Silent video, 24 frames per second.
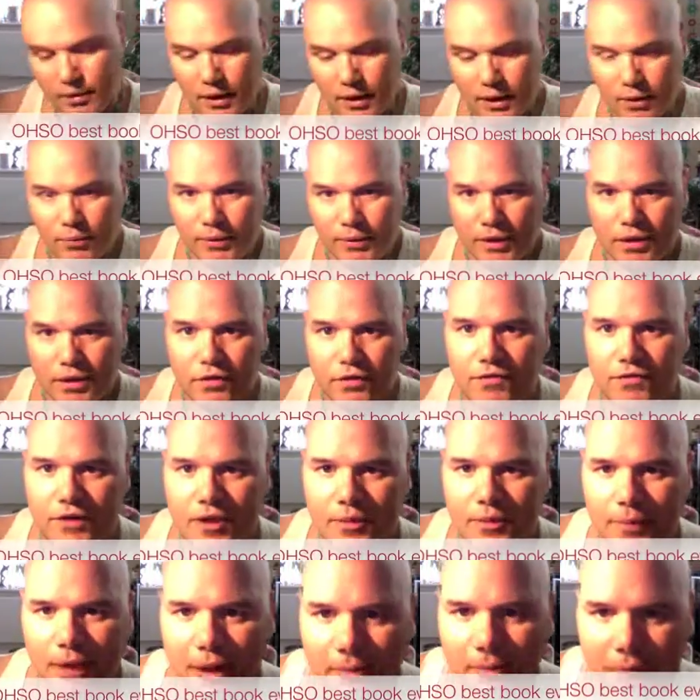
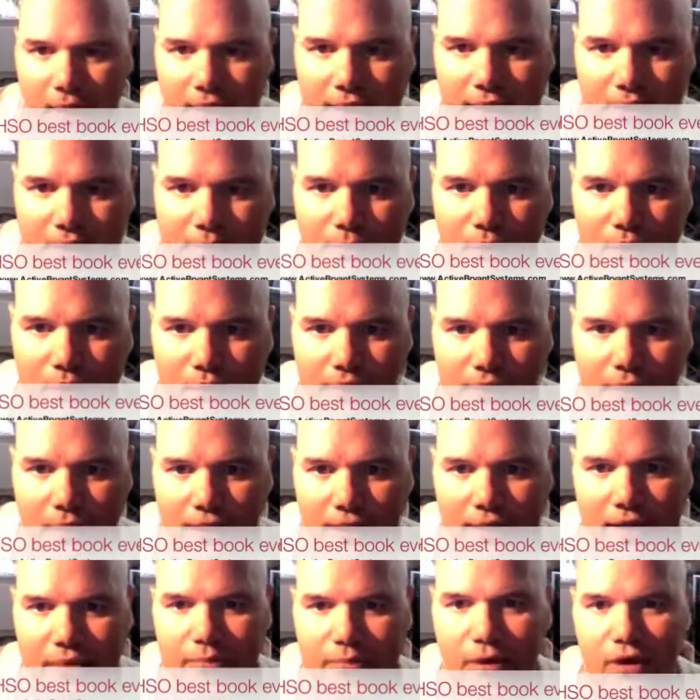mind is where you're
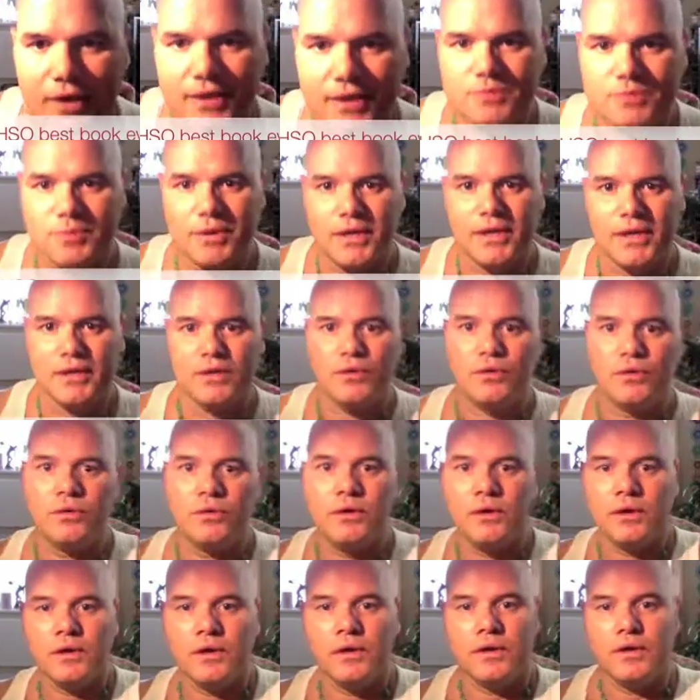trying to
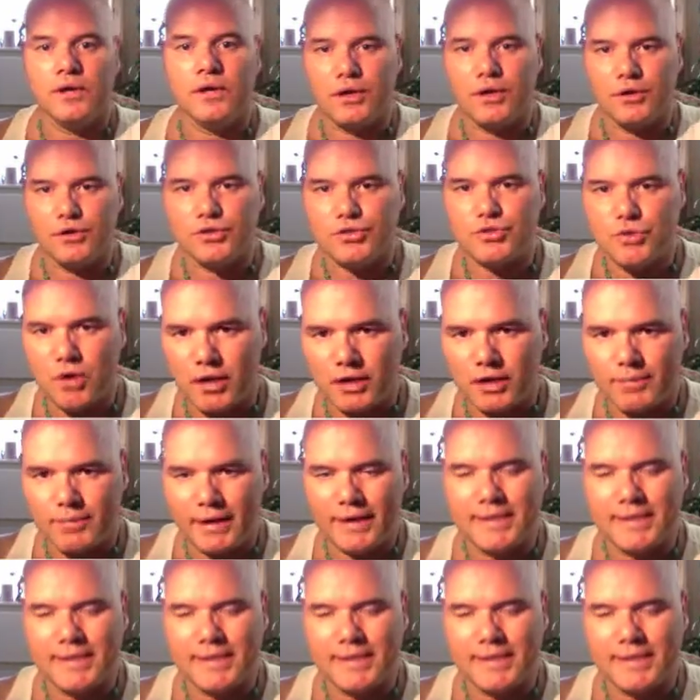meditate, you're trying to relax,